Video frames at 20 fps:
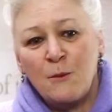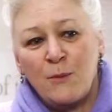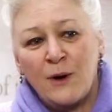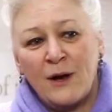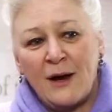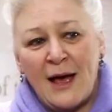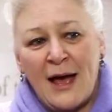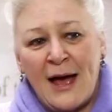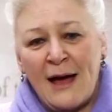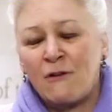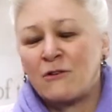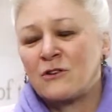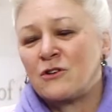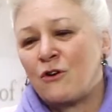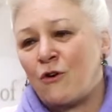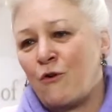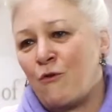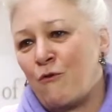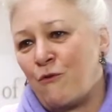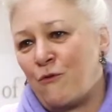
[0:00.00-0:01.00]
But
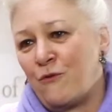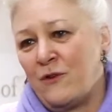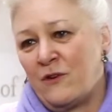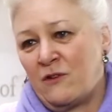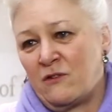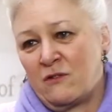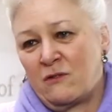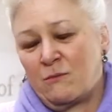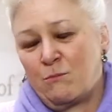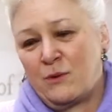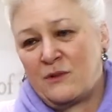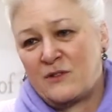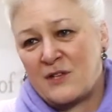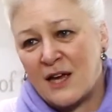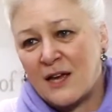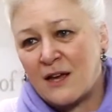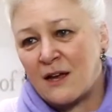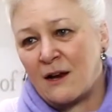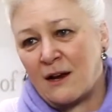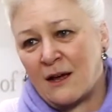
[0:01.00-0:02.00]
out of this
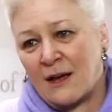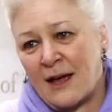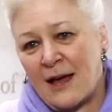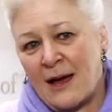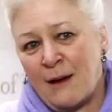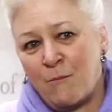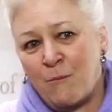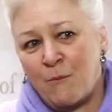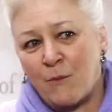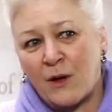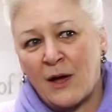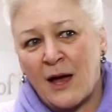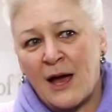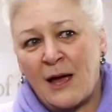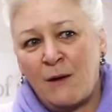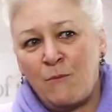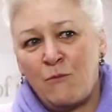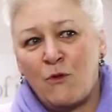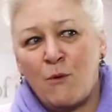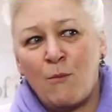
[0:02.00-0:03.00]
particular camp
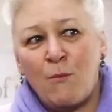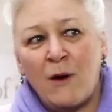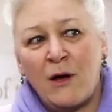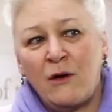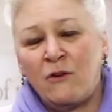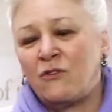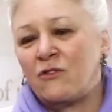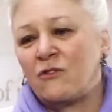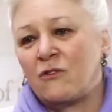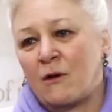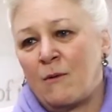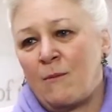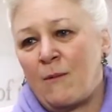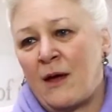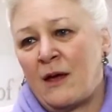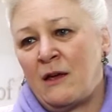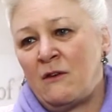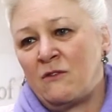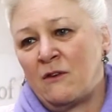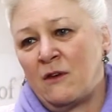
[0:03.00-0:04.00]
came the most
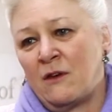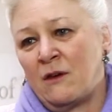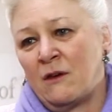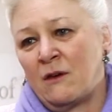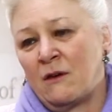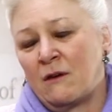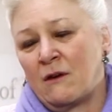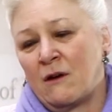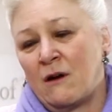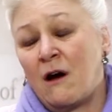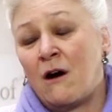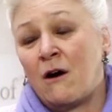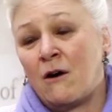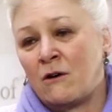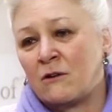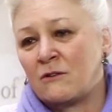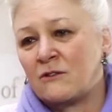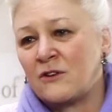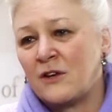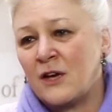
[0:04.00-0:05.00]
amazing
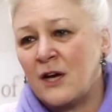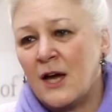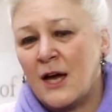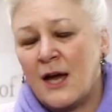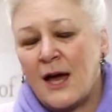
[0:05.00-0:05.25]
art.